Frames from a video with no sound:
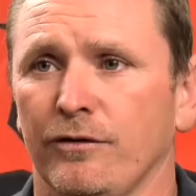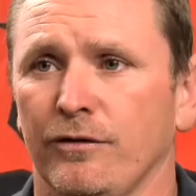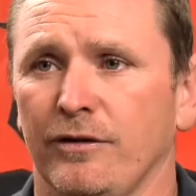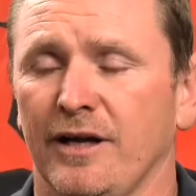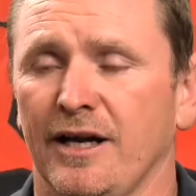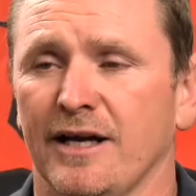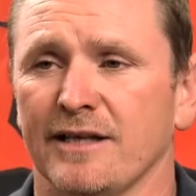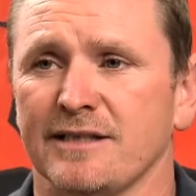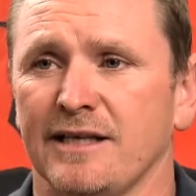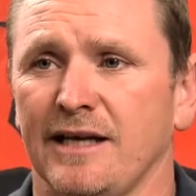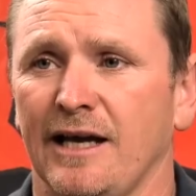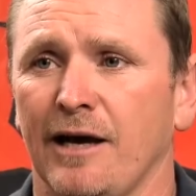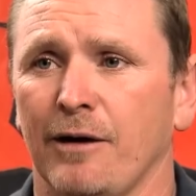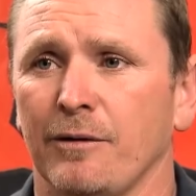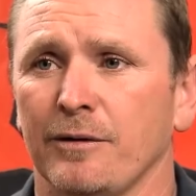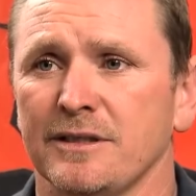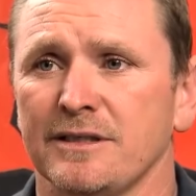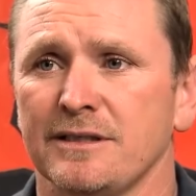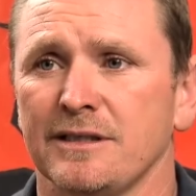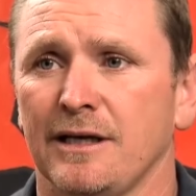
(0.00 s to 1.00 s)
2,000
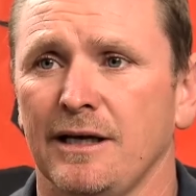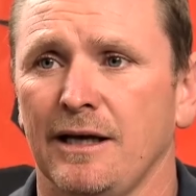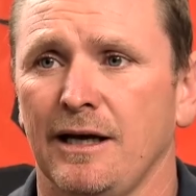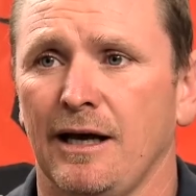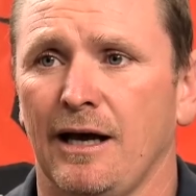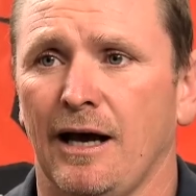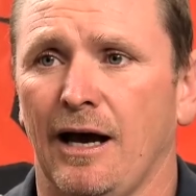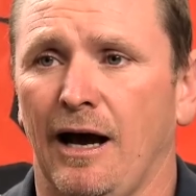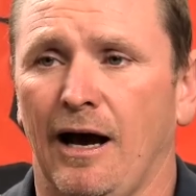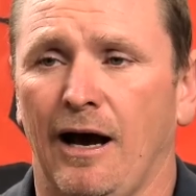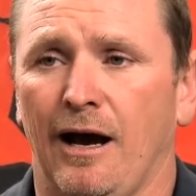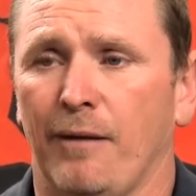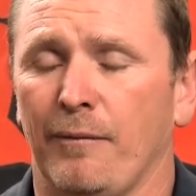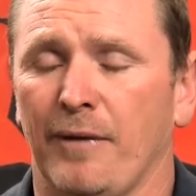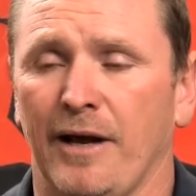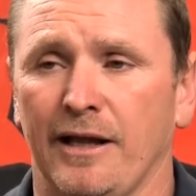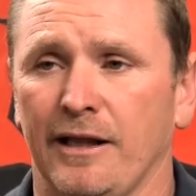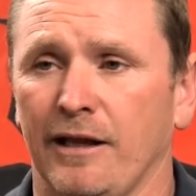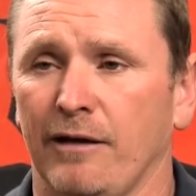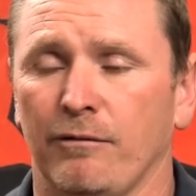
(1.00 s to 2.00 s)
hours um,
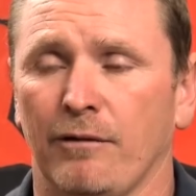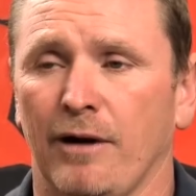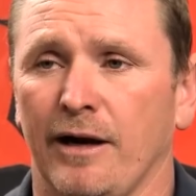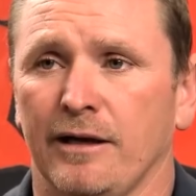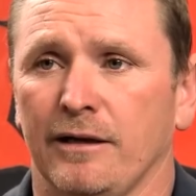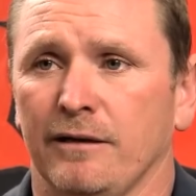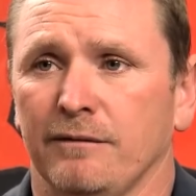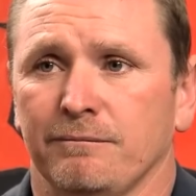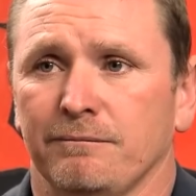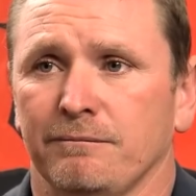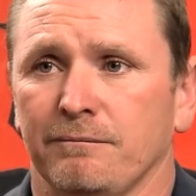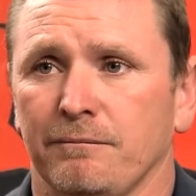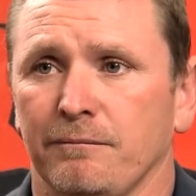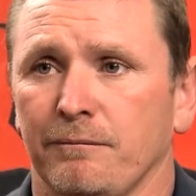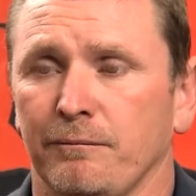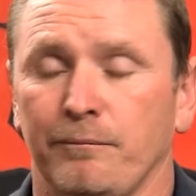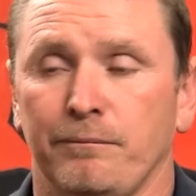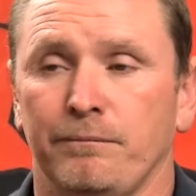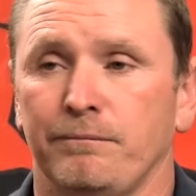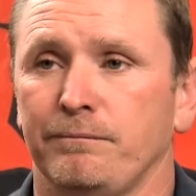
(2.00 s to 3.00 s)
and they're running
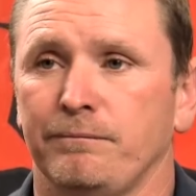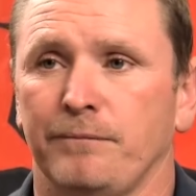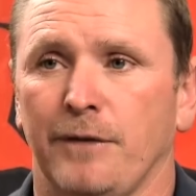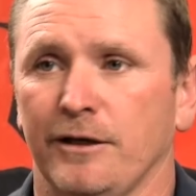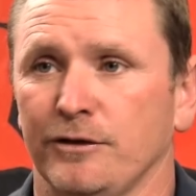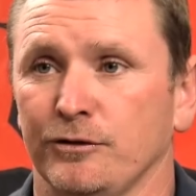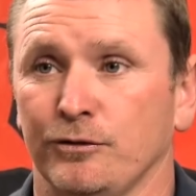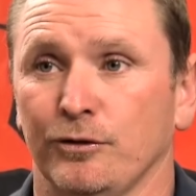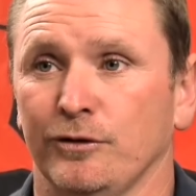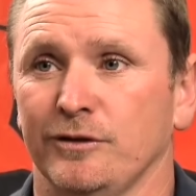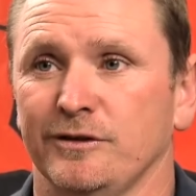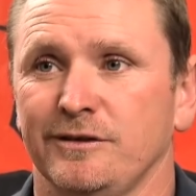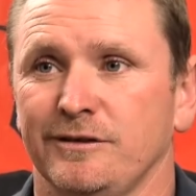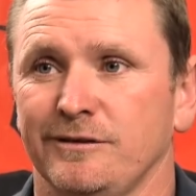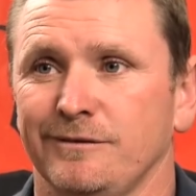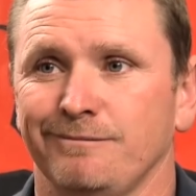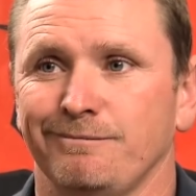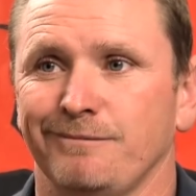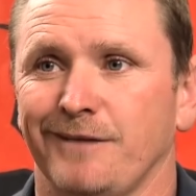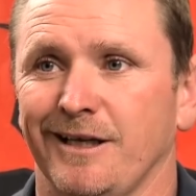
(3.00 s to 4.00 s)
as good as
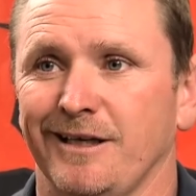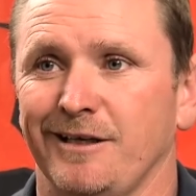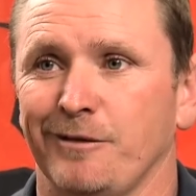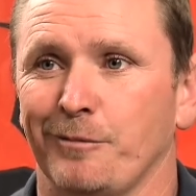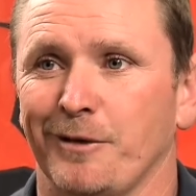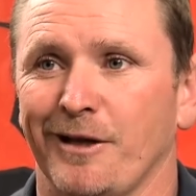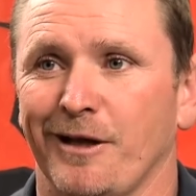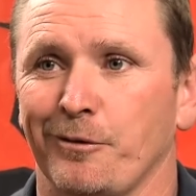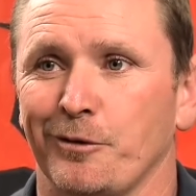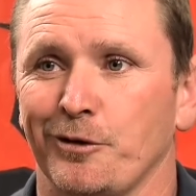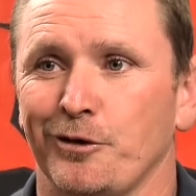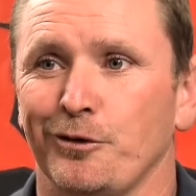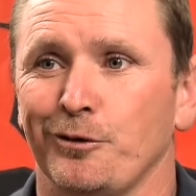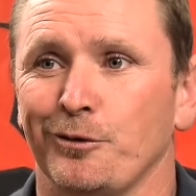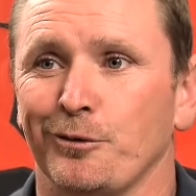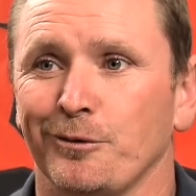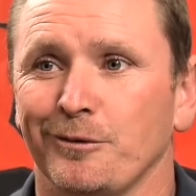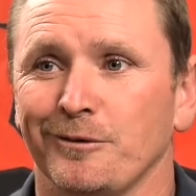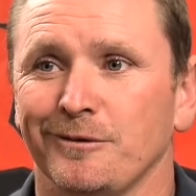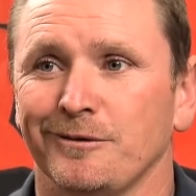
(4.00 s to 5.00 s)
they did when they were new.